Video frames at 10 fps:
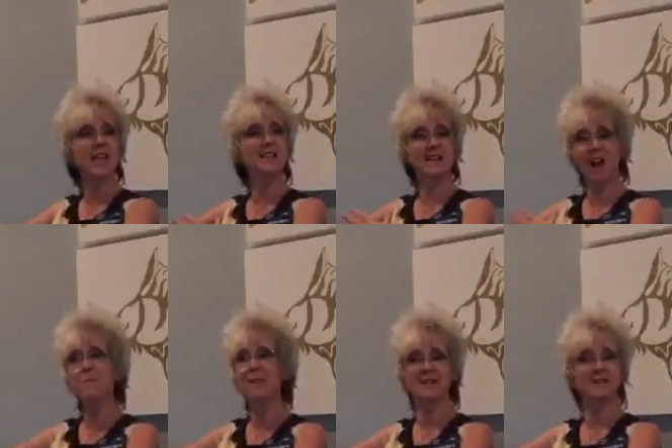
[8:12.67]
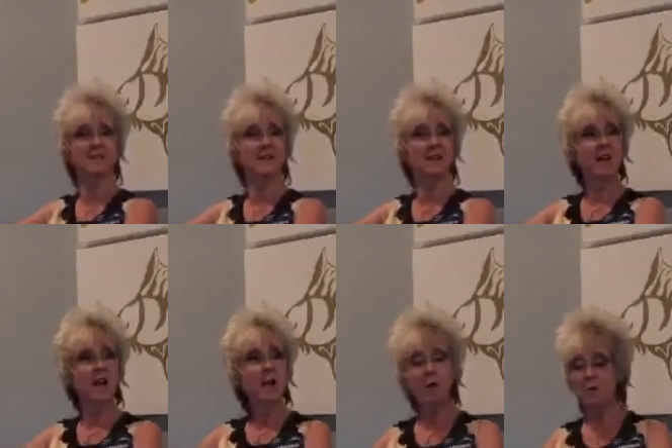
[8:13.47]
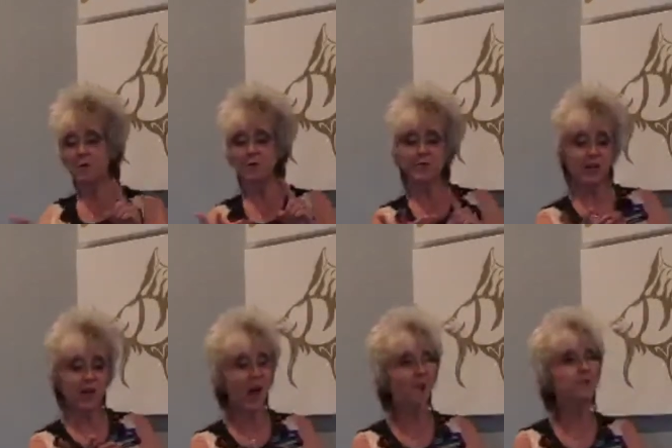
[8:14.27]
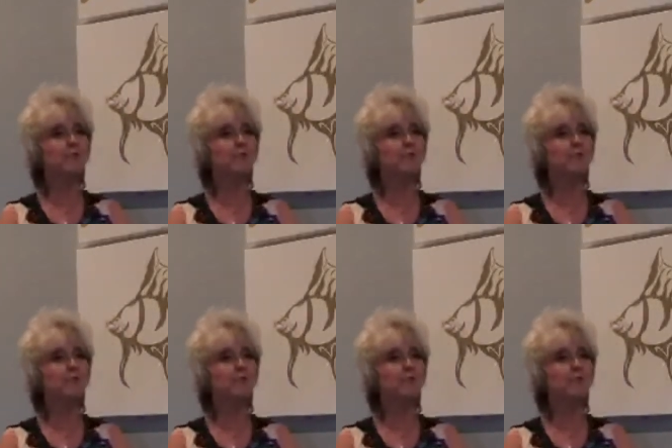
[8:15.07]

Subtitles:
to get calmness. But when we feel love,